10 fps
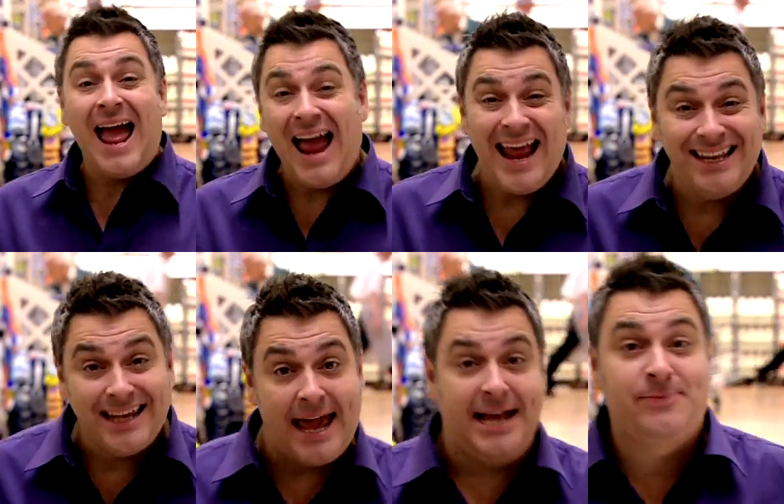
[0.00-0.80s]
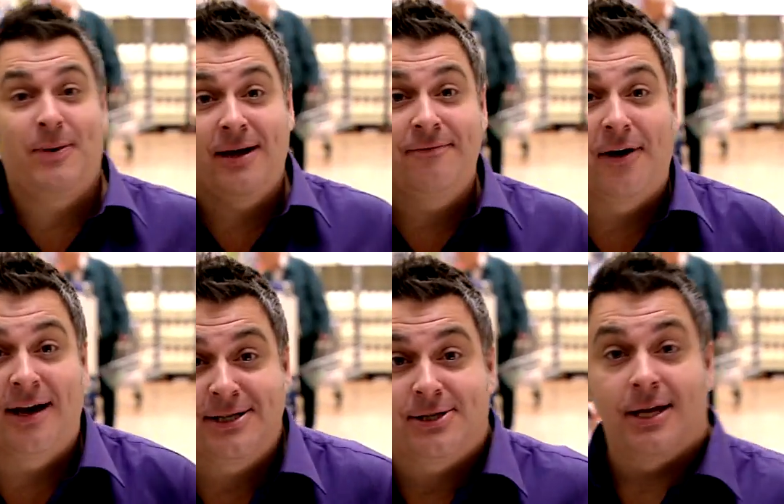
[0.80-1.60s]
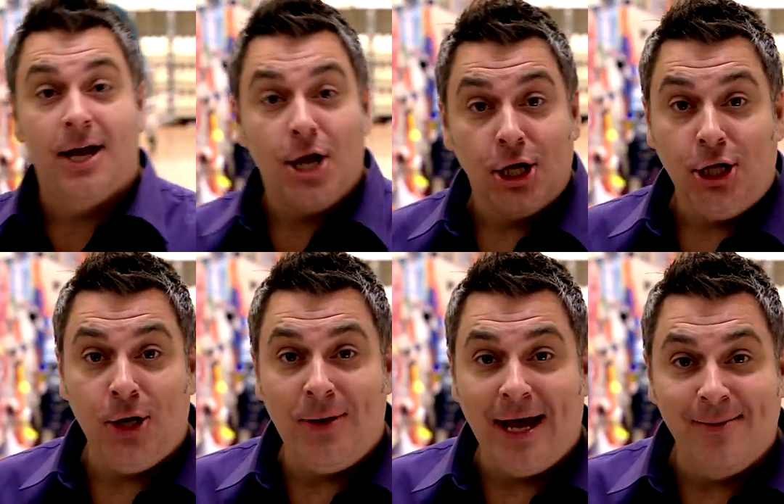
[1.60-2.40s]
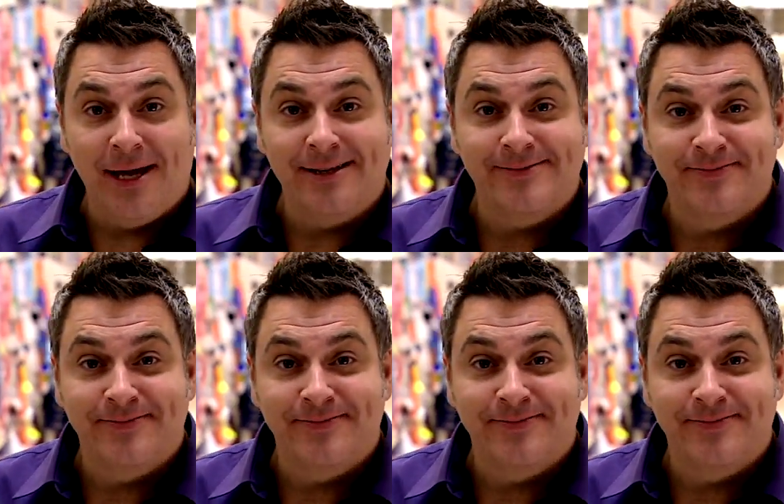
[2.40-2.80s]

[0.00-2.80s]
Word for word: and get expert advice. You name it.